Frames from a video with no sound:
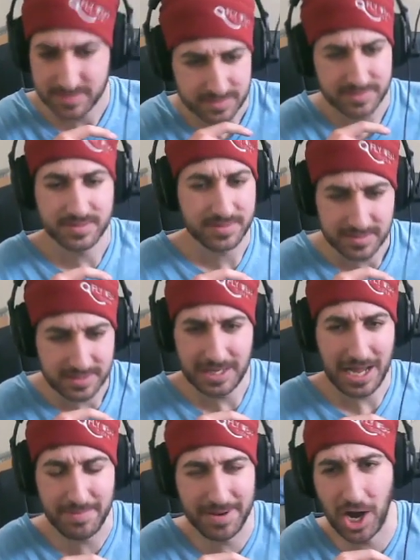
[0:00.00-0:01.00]

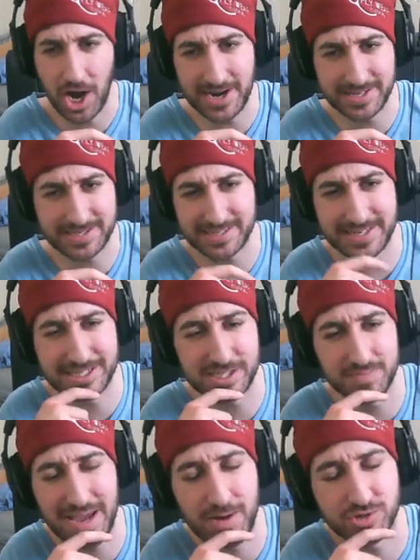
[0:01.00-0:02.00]
I mean, honestly,
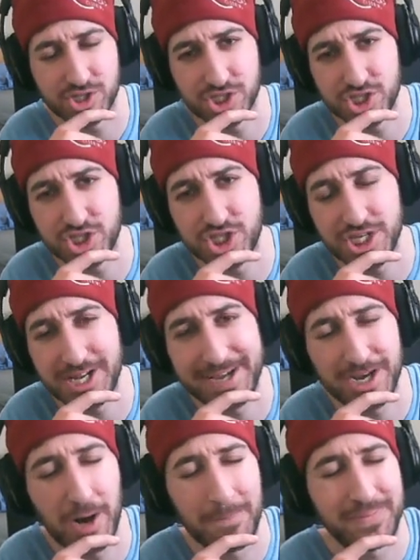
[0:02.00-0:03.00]
this man was just
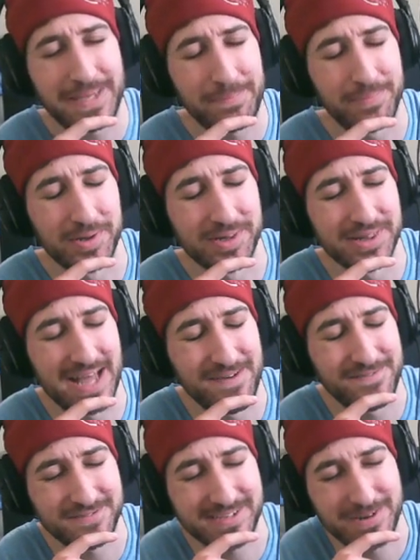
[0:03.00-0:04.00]
shitting on people
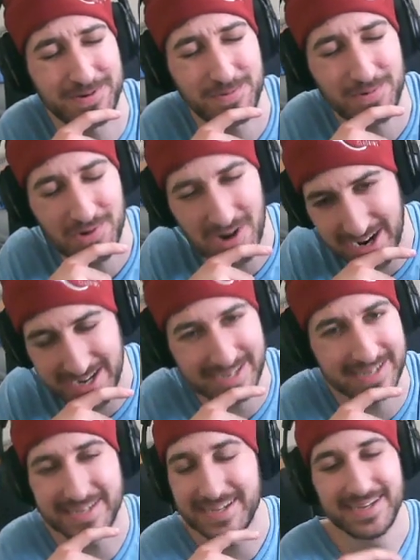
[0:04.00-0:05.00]
left and
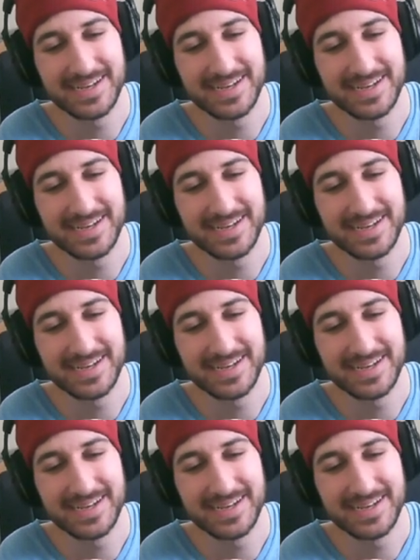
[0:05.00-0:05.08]
right.